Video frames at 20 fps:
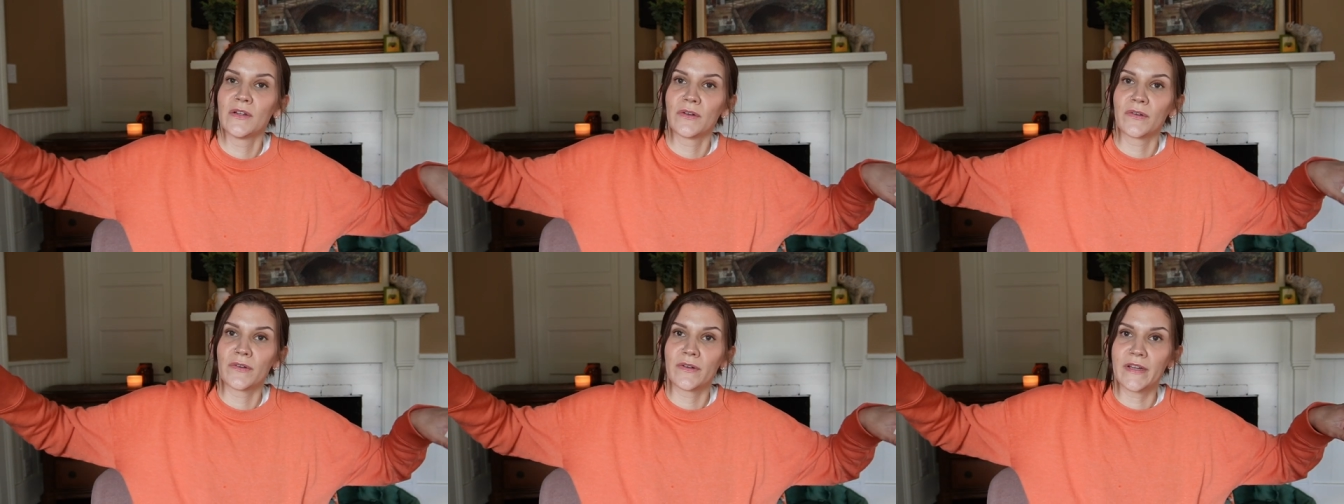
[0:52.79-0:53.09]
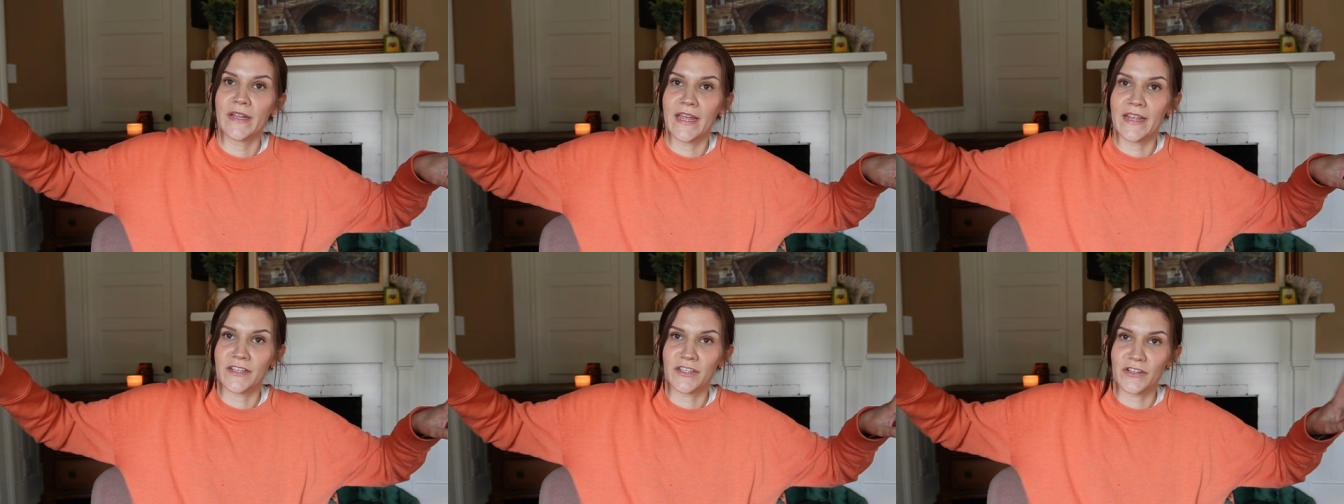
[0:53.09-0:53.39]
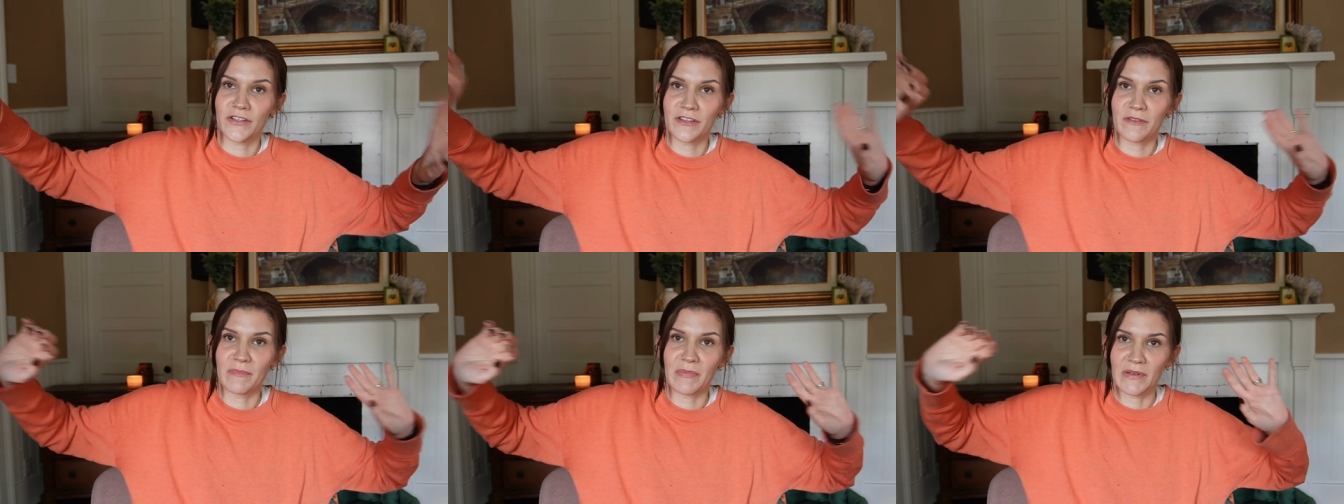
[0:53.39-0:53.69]

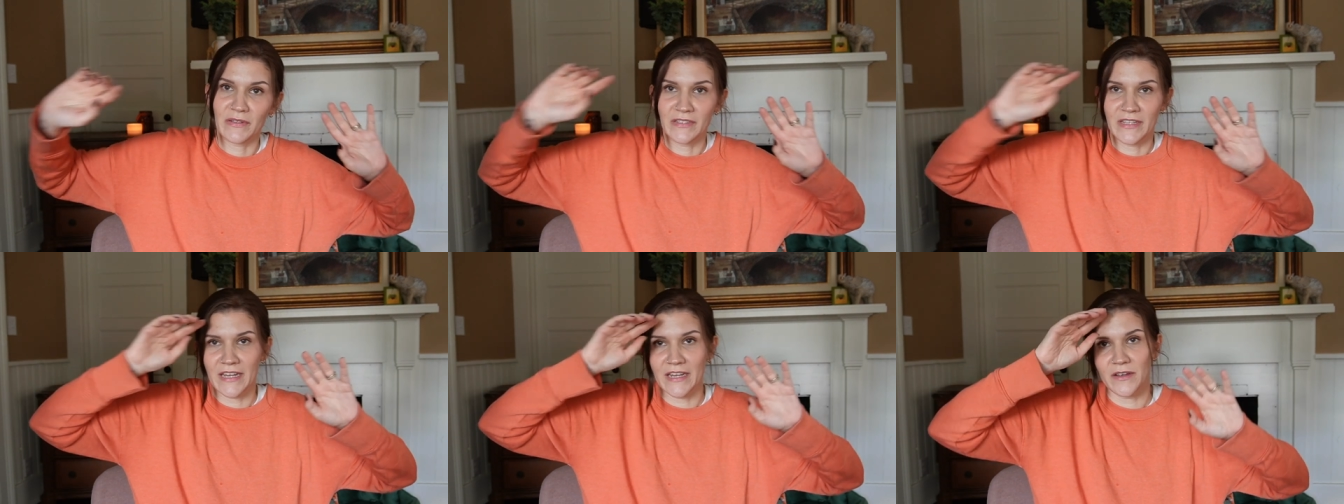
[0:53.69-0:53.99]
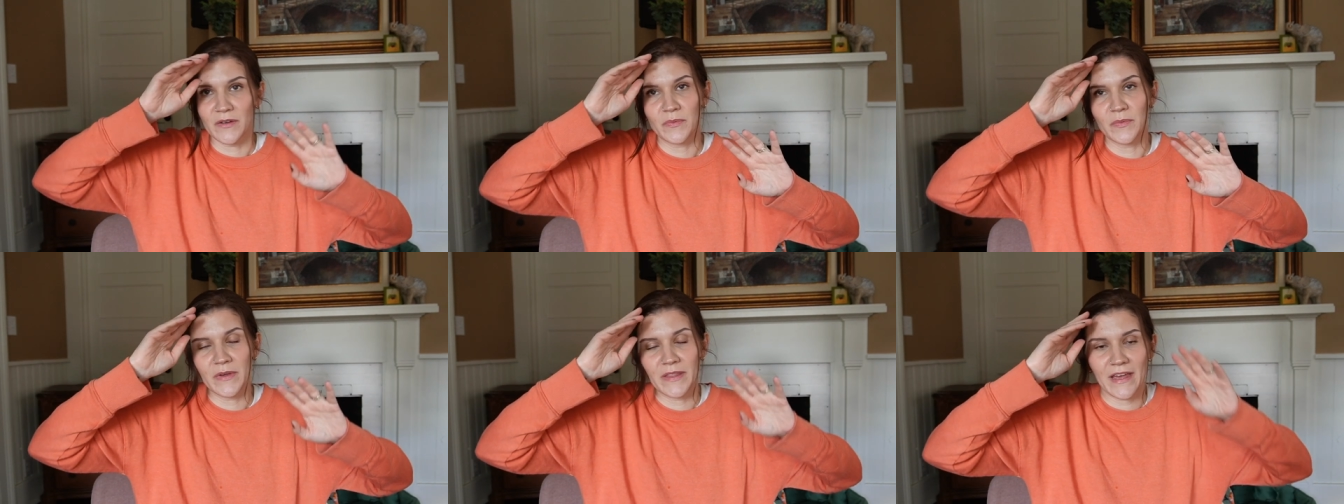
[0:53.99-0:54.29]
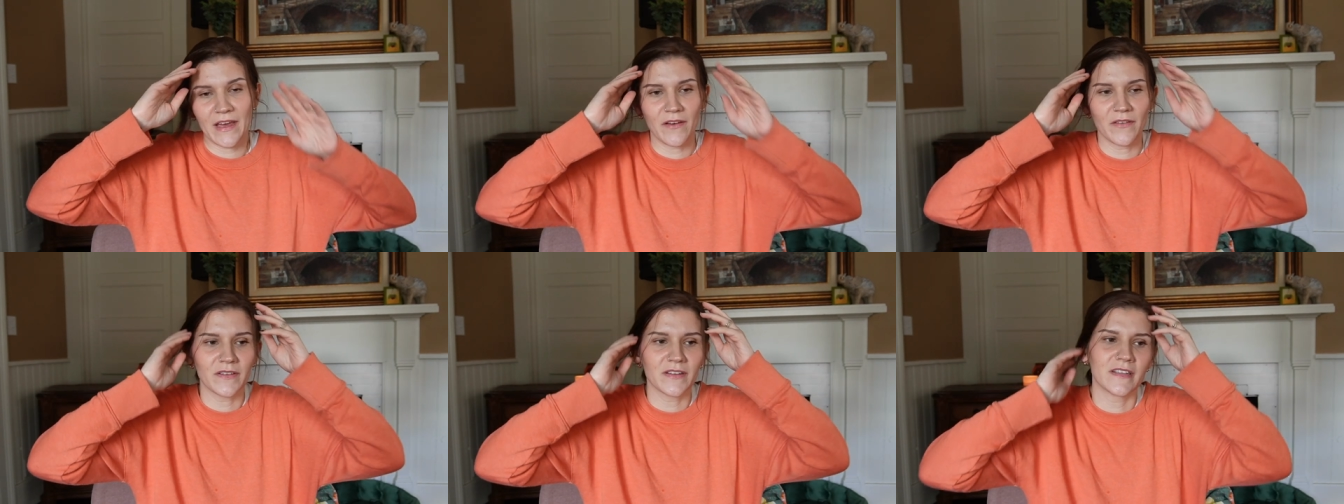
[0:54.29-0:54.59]
re-enter the building
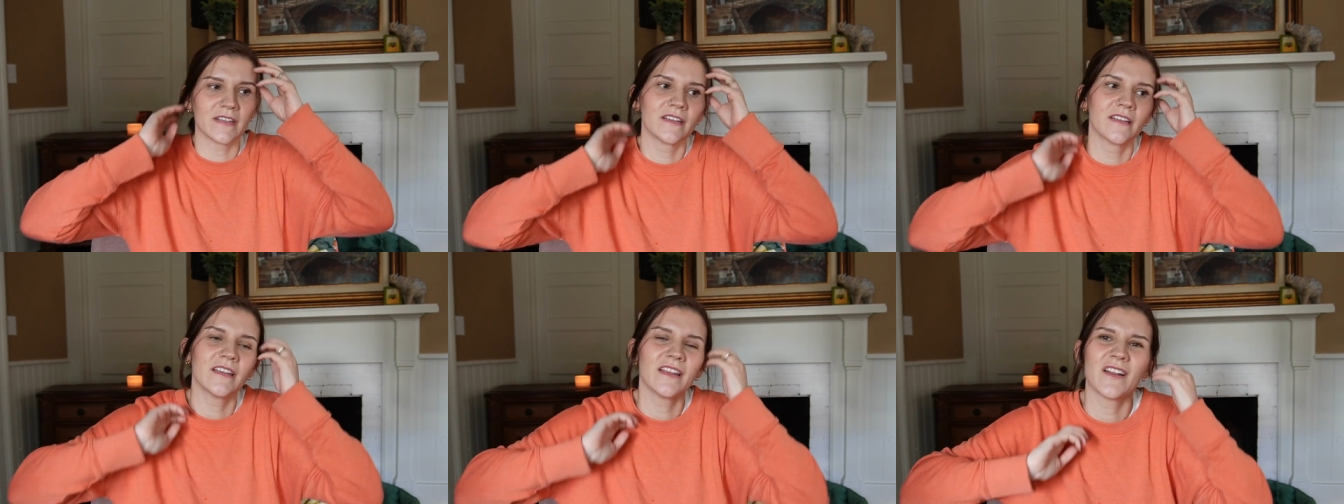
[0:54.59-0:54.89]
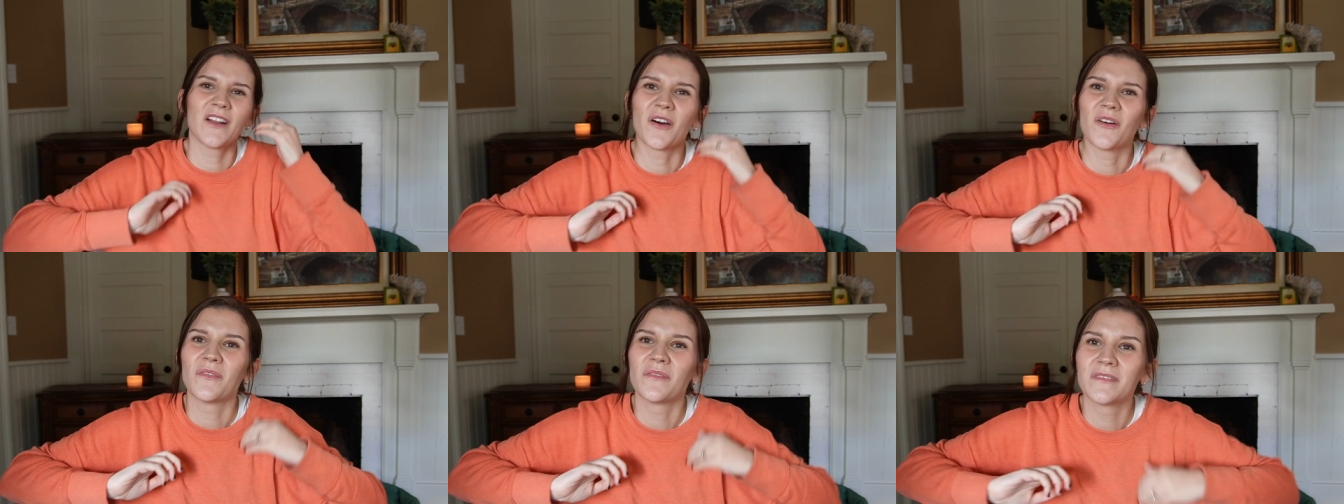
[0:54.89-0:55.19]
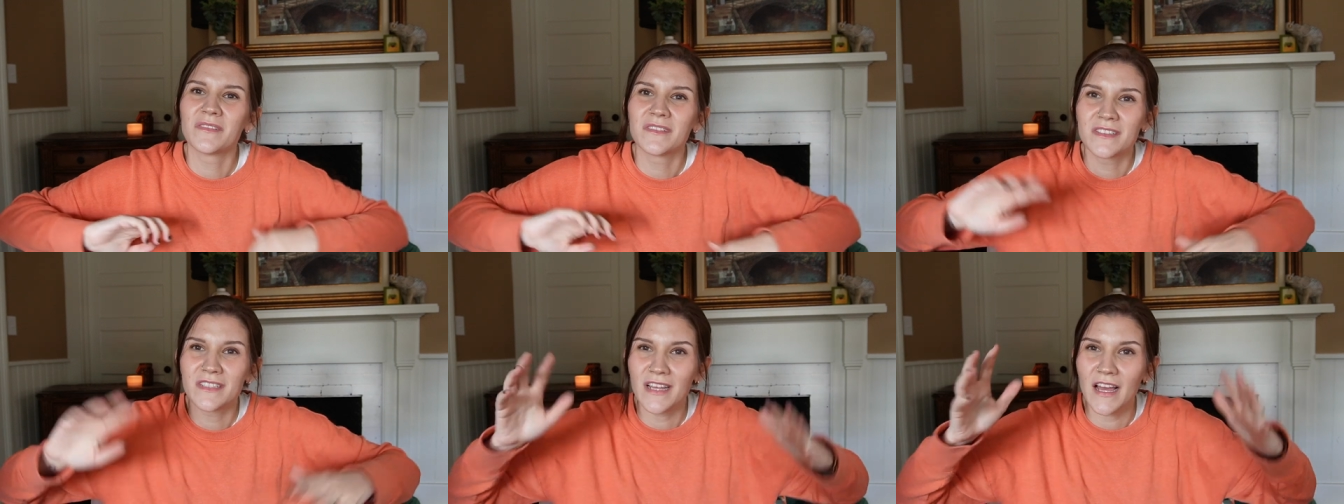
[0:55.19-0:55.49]
without, you know,
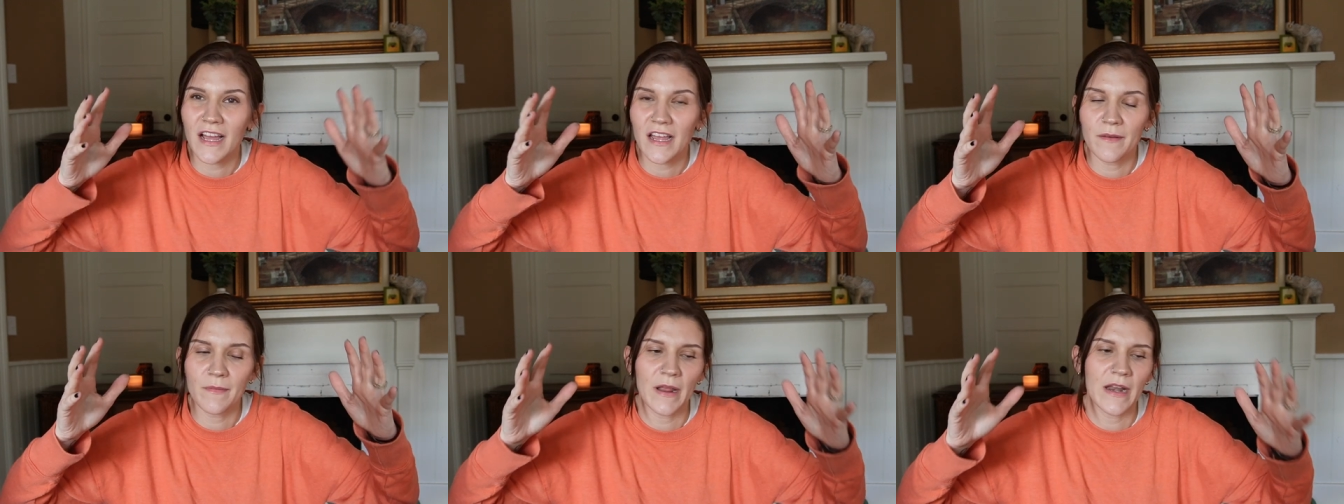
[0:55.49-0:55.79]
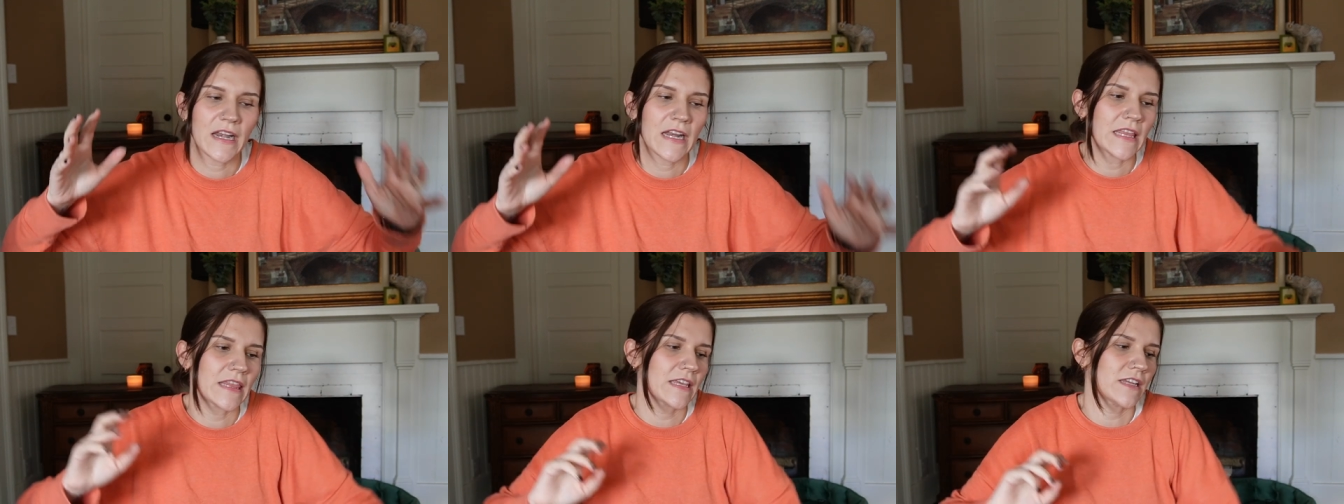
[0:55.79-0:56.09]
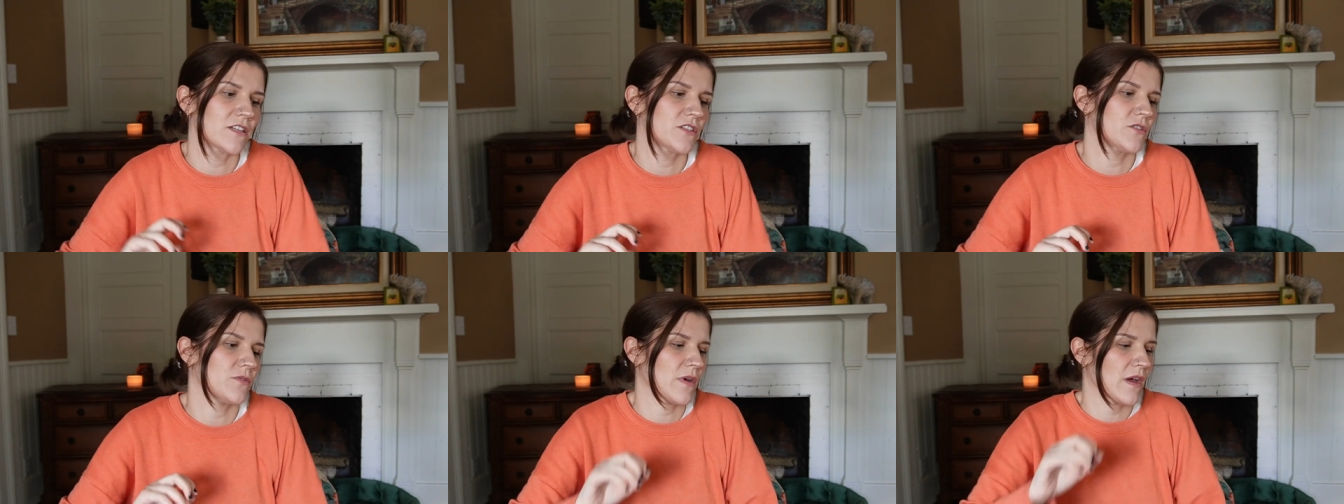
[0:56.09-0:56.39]
talking about
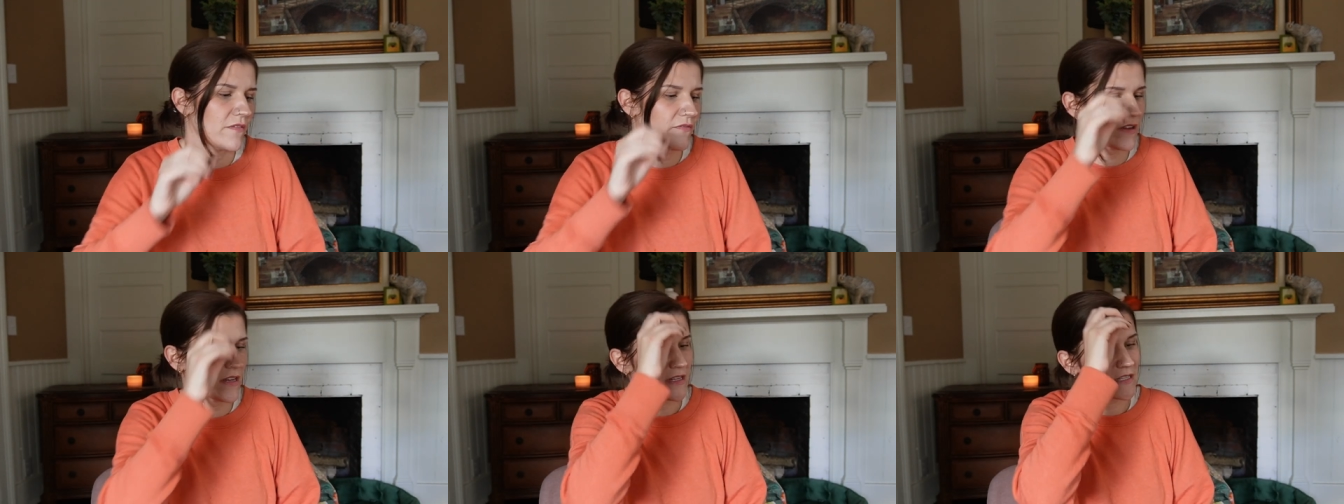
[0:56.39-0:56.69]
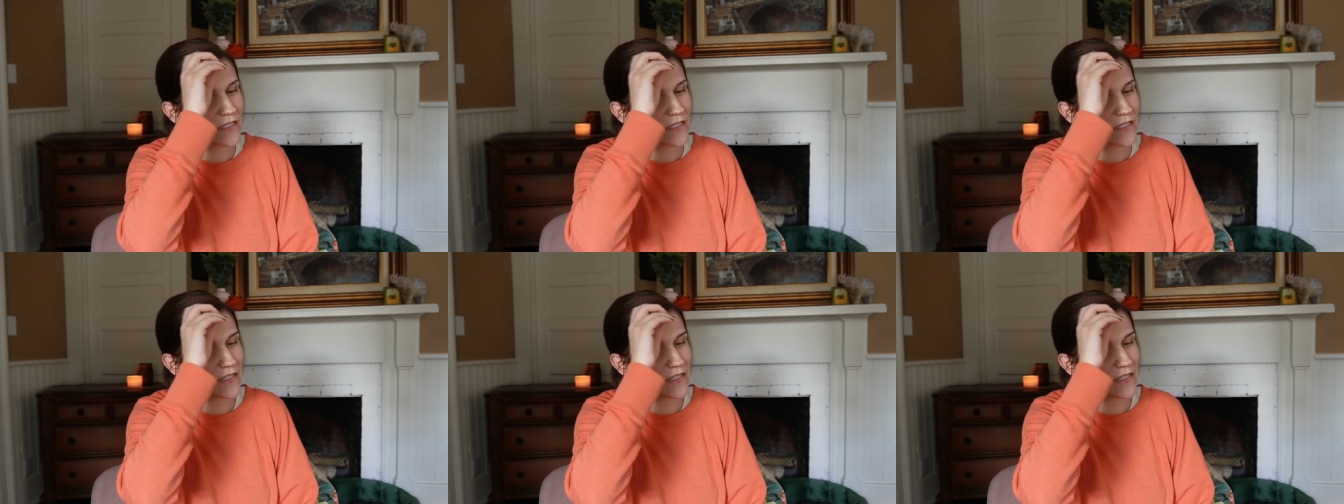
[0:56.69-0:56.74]
anything too heavy.